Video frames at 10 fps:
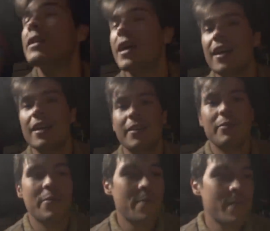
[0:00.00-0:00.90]
a dining
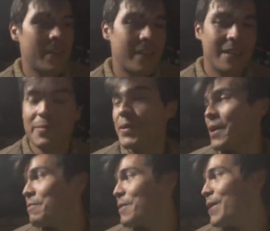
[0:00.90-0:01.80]
room, it's
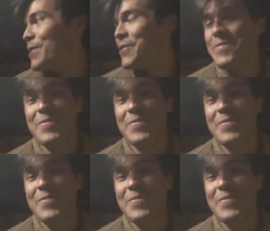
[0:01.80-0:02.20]
become our bedroom.